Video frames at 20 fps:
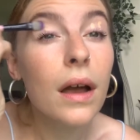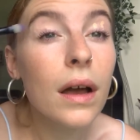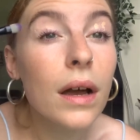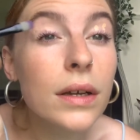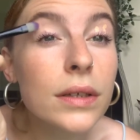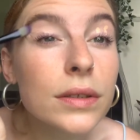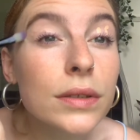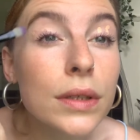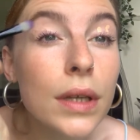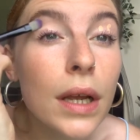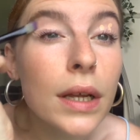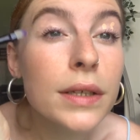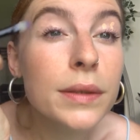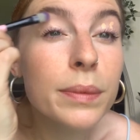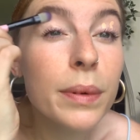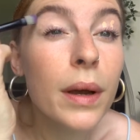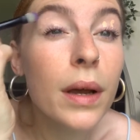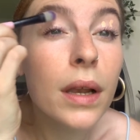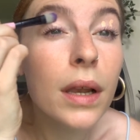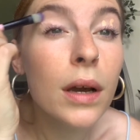I just like to
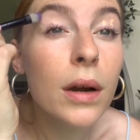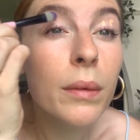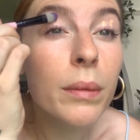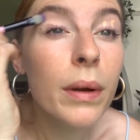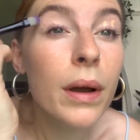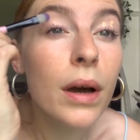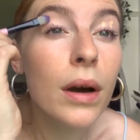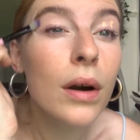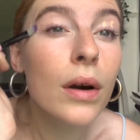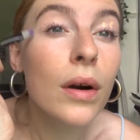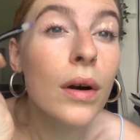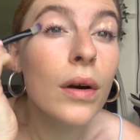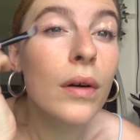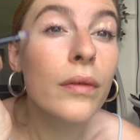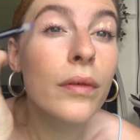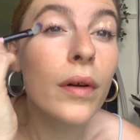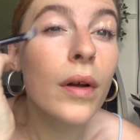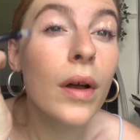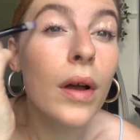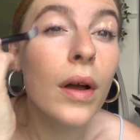put a little bit
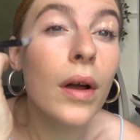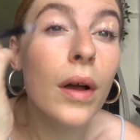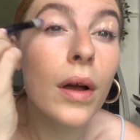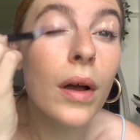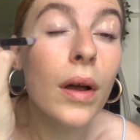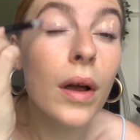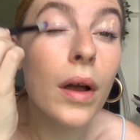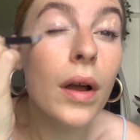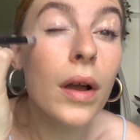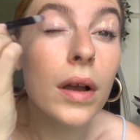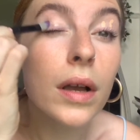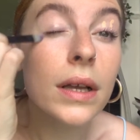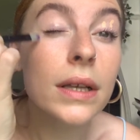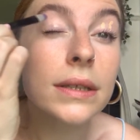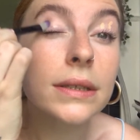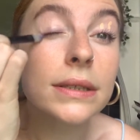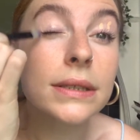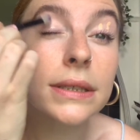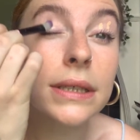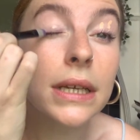of
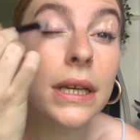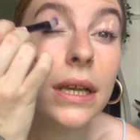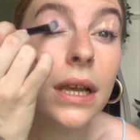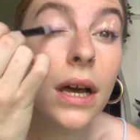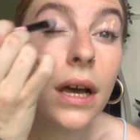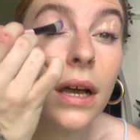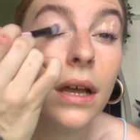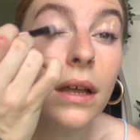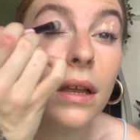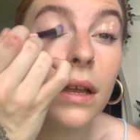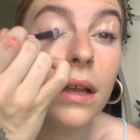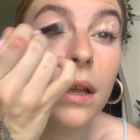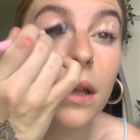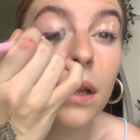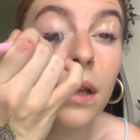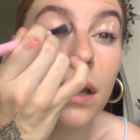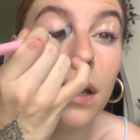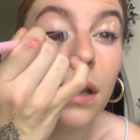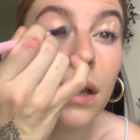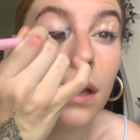concealer
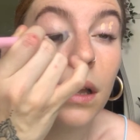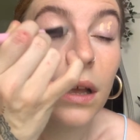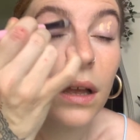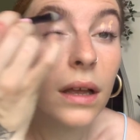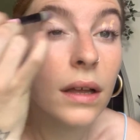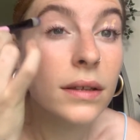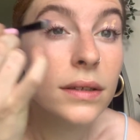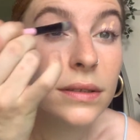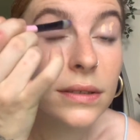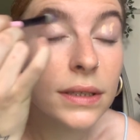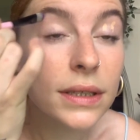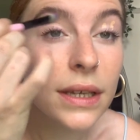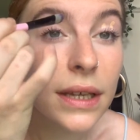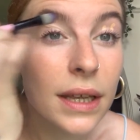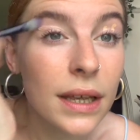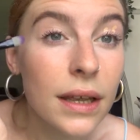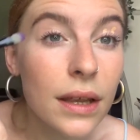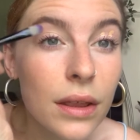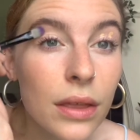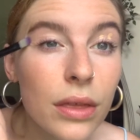
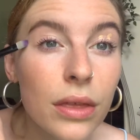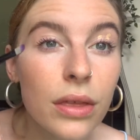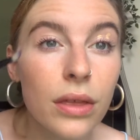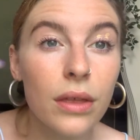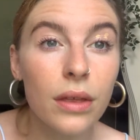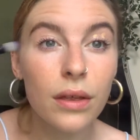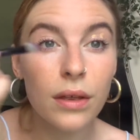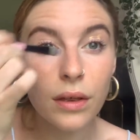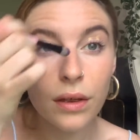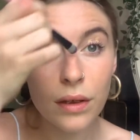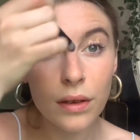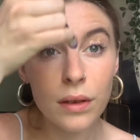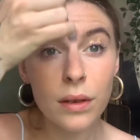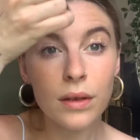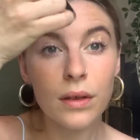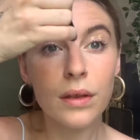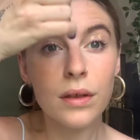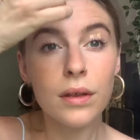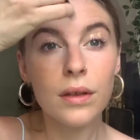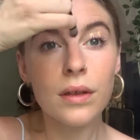underneath,
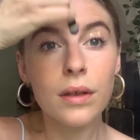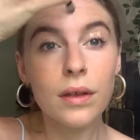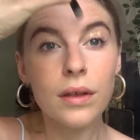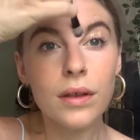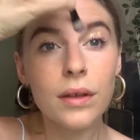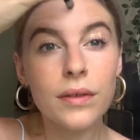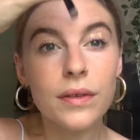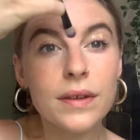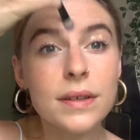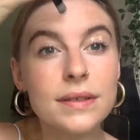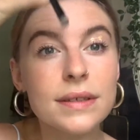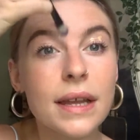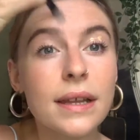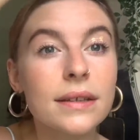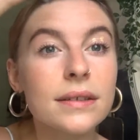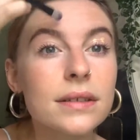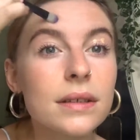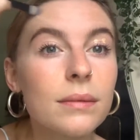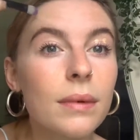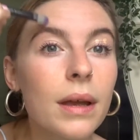in the
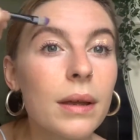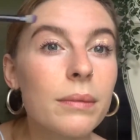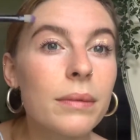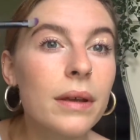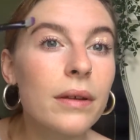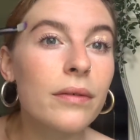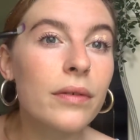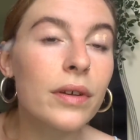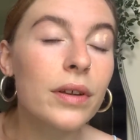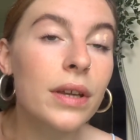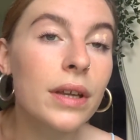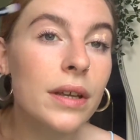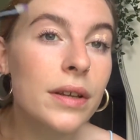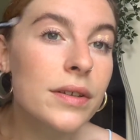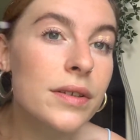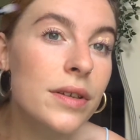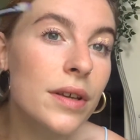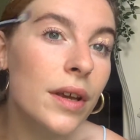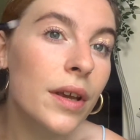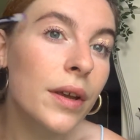centre maybe if you
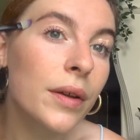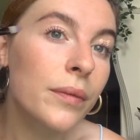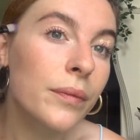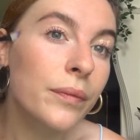need to.